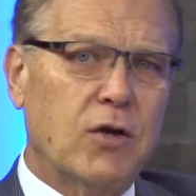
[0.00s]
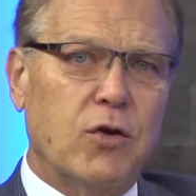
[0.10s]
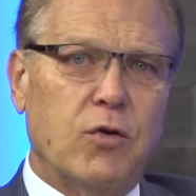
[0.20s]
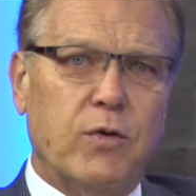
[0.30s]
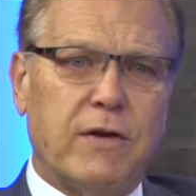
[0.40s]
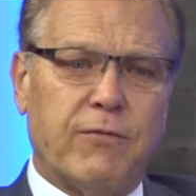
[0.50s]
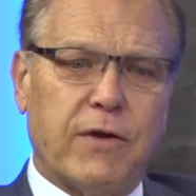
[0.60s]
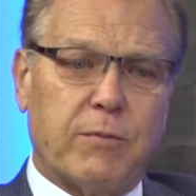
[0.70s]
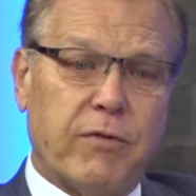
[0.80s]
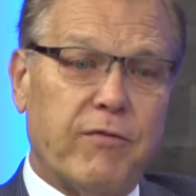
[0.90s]
who in
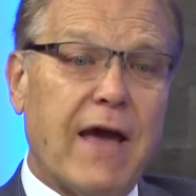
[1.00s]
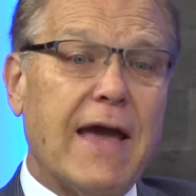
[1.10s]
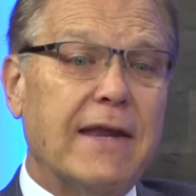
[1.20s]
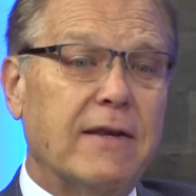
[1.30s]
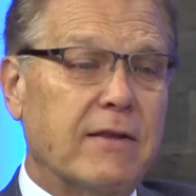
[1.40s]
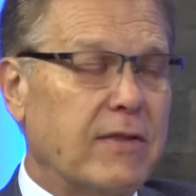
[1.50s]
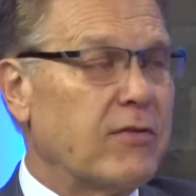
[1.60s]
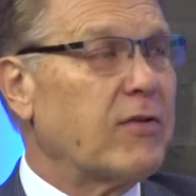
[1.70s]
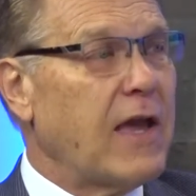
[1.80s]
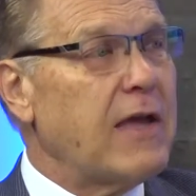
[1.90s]
effect provide
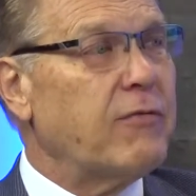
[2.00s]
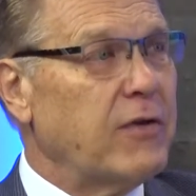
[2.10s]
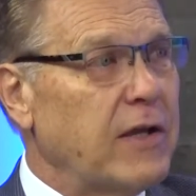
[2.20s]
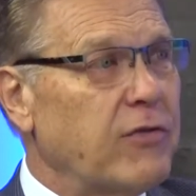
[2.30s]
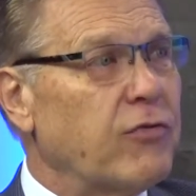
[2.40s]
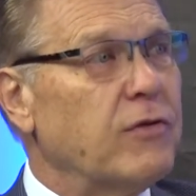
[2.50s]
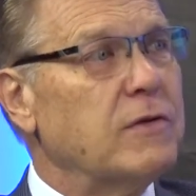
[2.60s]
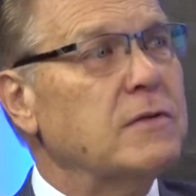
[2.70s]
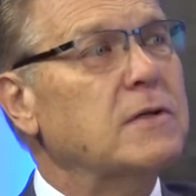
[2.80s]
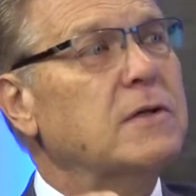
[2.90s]
this
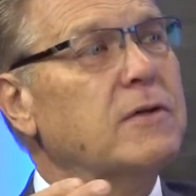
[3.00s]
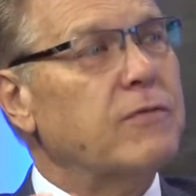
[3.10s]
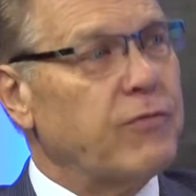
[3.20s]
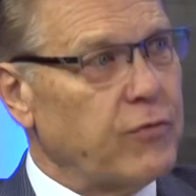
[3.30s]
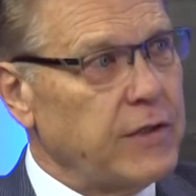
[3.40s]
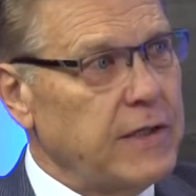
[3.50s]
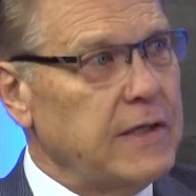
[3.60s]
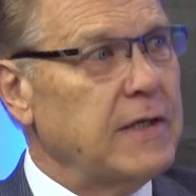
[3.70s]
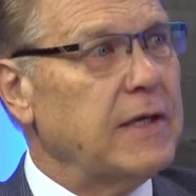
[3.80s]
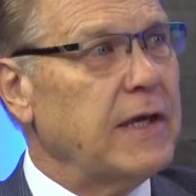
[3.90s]
confidential,
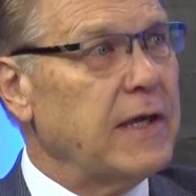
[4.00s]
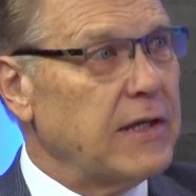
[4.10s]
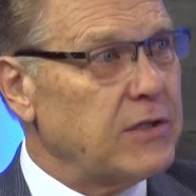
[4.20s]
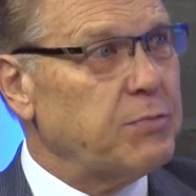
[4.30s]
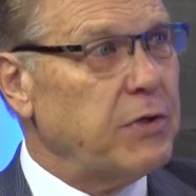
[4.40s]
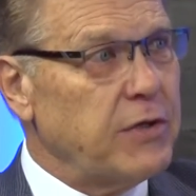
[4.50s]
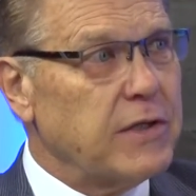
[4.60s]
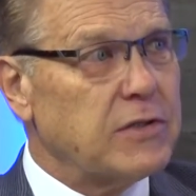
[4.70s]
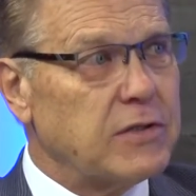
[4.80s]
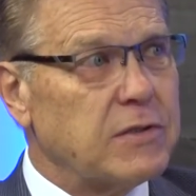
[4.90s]
free, and
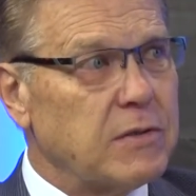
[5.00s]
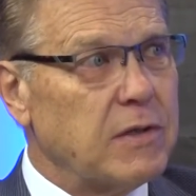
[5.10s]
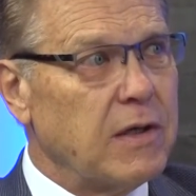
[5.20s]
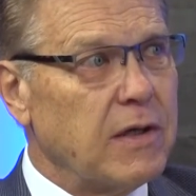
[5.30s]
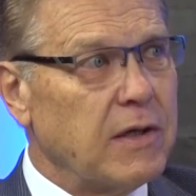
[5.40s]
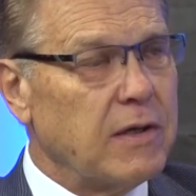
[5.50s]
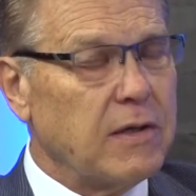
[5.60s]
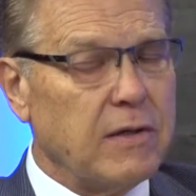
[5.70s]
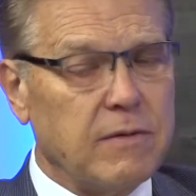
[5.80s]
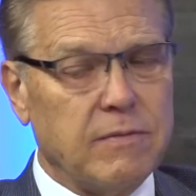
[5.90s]
experienced
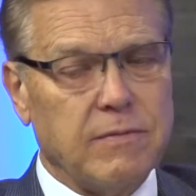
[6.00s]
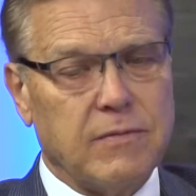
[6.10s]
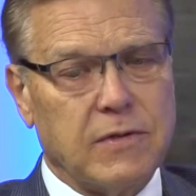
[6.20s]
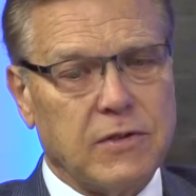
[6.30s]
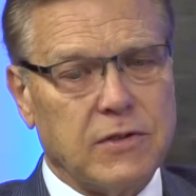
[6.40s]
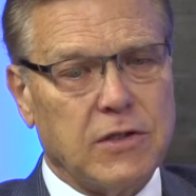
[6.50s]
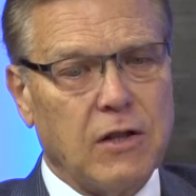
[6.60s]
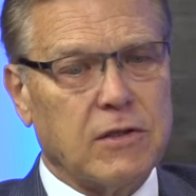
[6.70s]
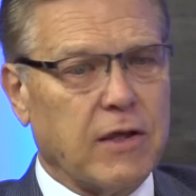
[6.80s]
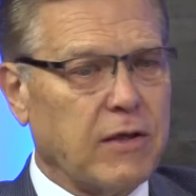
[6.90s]

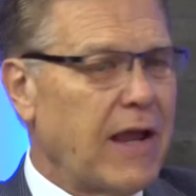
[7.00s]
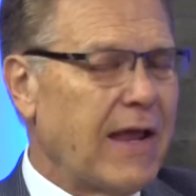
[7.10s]
mentoring